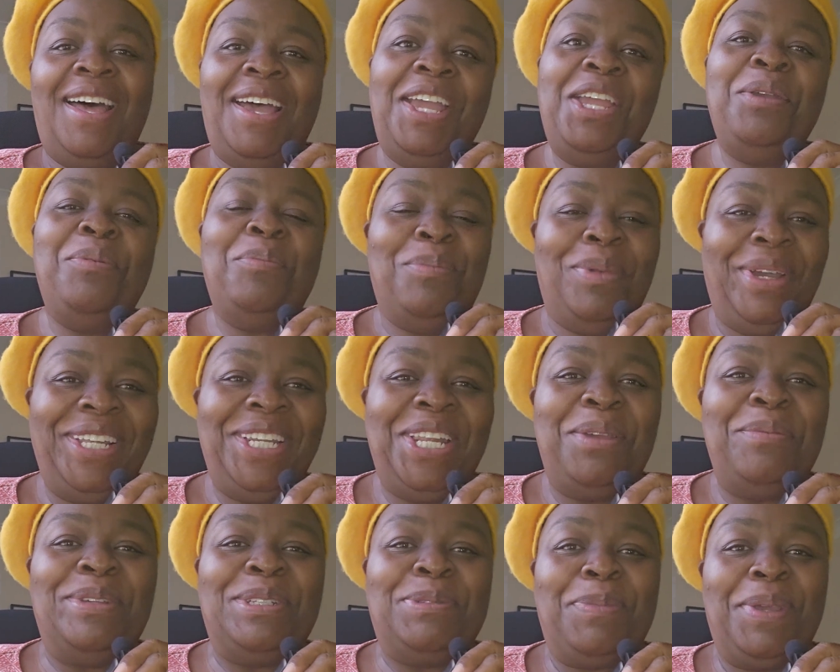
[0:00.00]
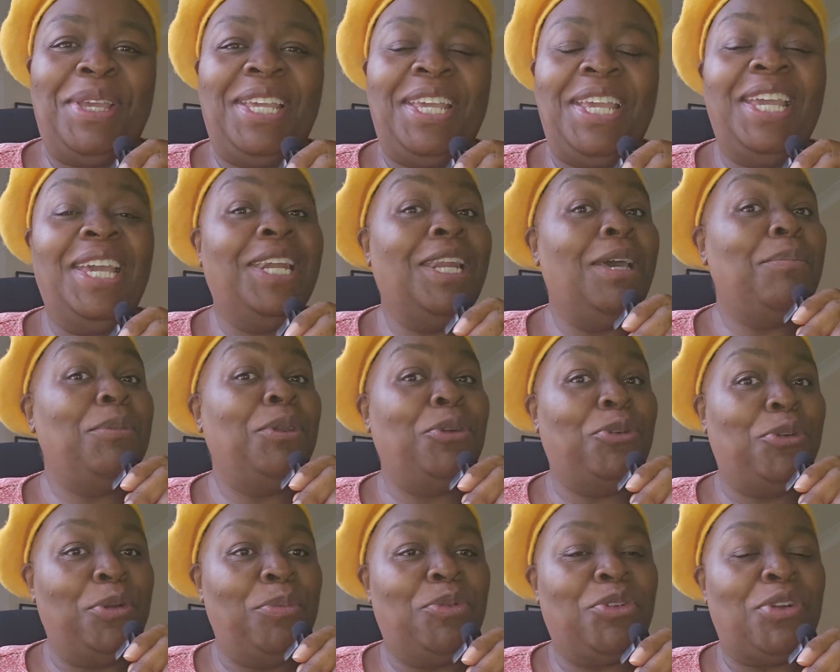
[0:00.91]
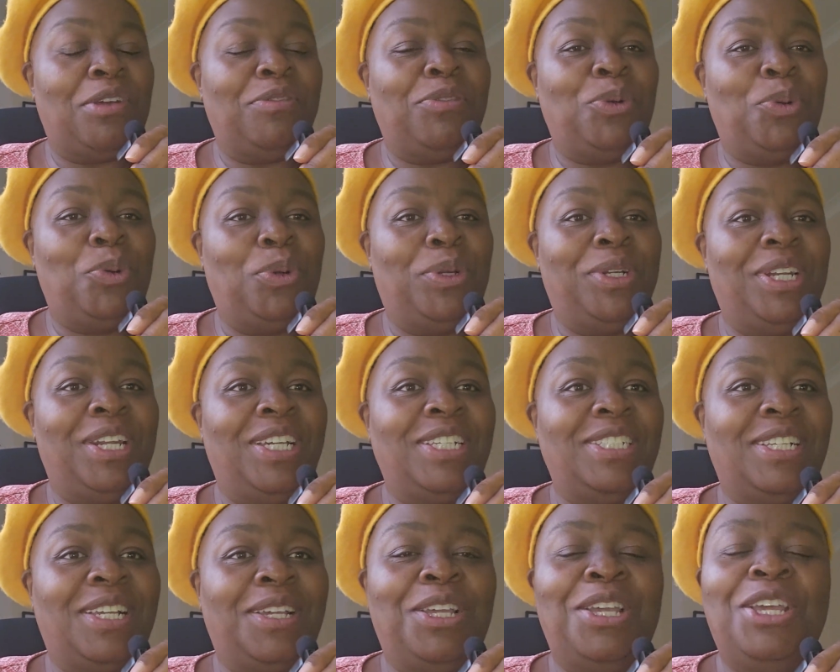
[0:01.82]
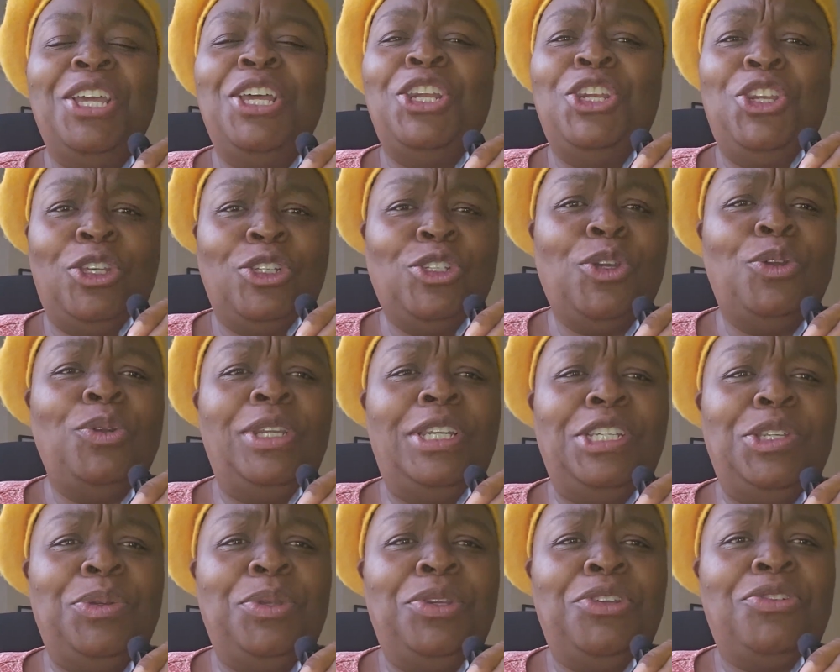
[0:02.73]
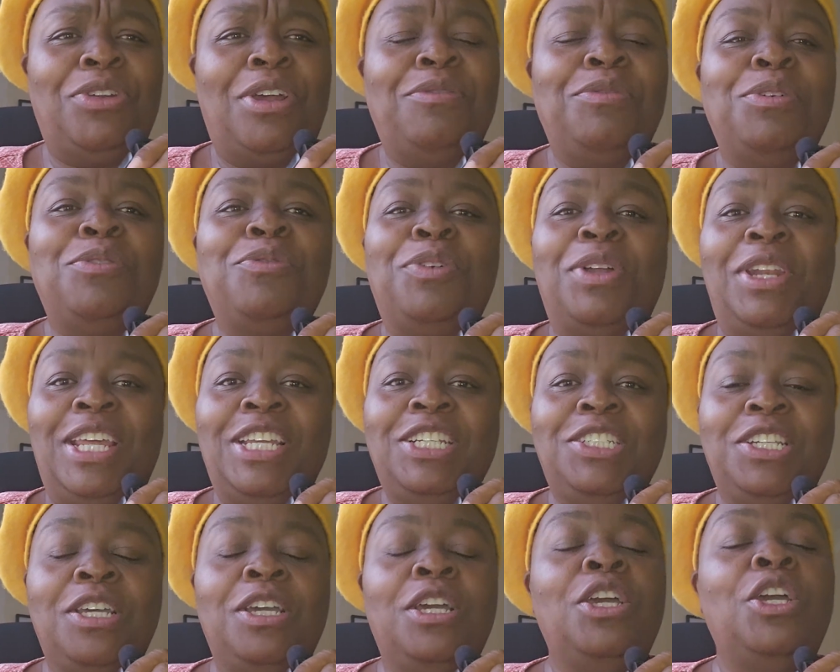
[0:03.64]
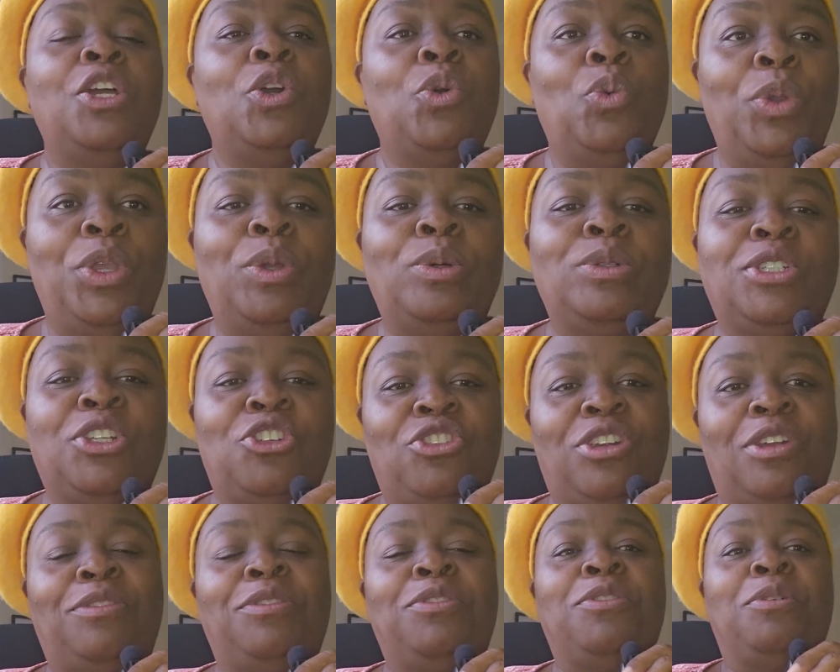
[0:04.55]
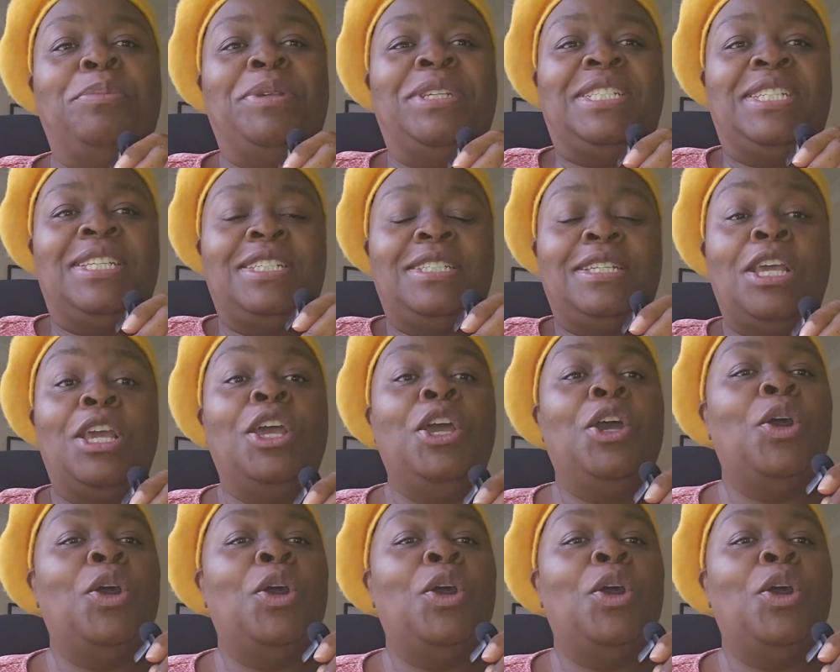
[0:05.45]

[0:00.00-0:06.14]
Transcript: Hi, my name is Becky and I'm a group travel organizer. Not only do we travel for leisure, we also travel for business.